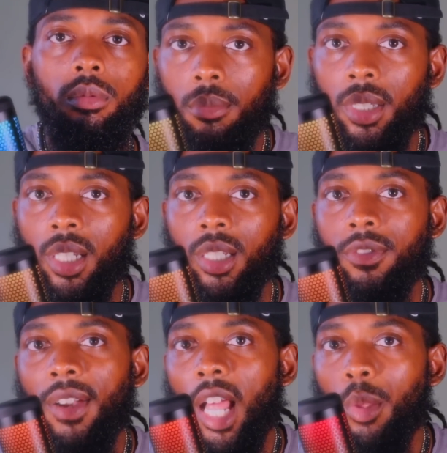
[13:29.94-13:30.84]
because
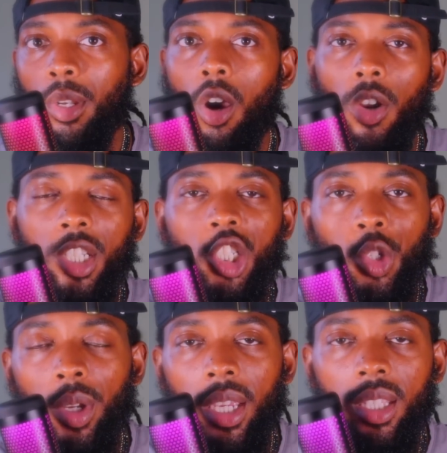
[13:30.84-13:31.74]
following all these
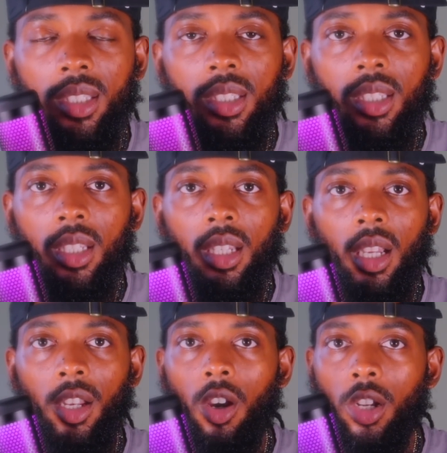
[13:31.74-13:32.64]
trends
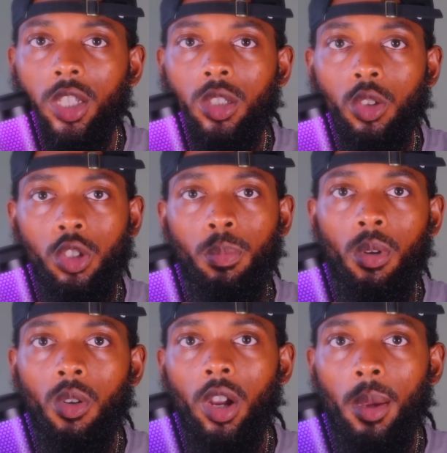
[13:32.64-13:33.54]
and all this social
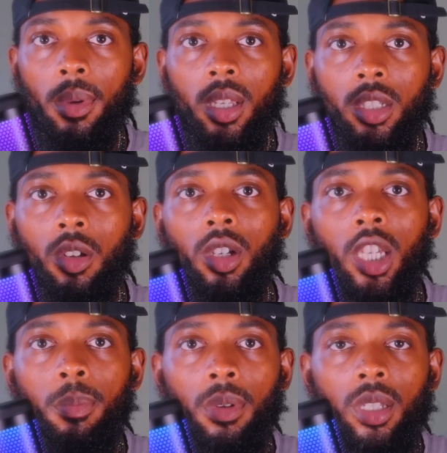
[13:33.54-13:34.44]
programming is going to
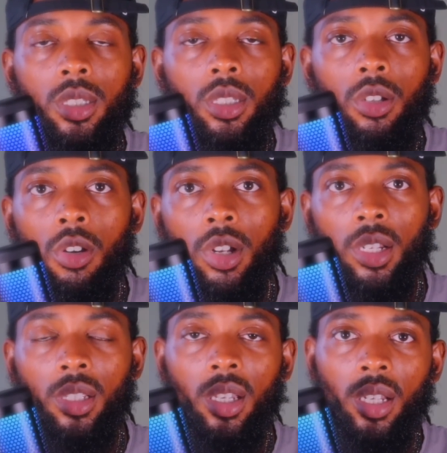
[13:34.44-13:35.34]
keep us going
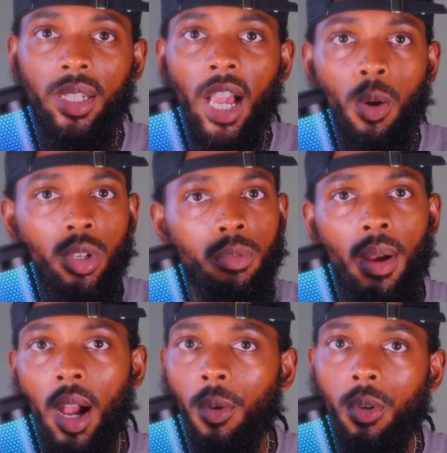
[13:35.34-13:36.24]
in a, in a downward
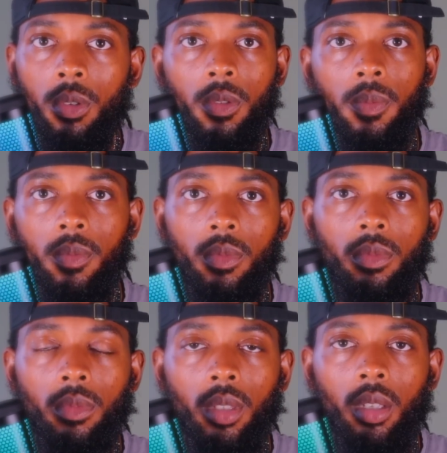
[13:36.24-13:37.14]
spiral.
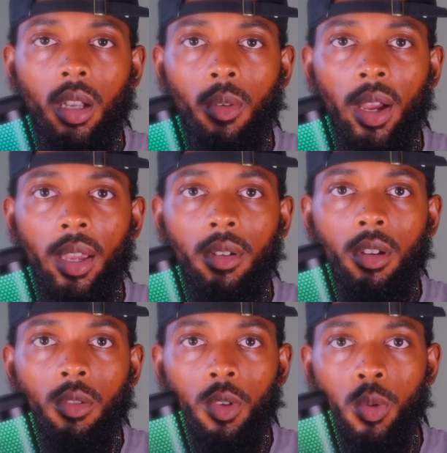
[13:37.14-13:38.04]
All right.
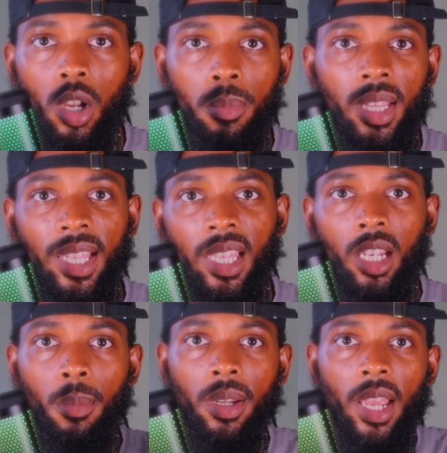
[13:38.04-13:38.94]
We want to be like that
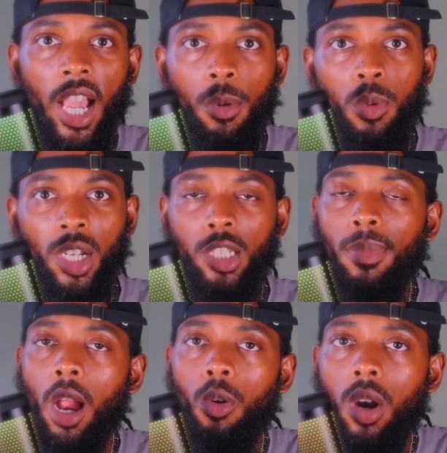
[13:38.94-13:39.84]
number nine. We want to
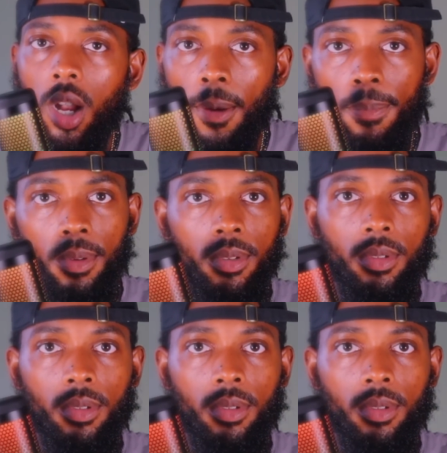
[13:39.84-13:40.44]
spiral up.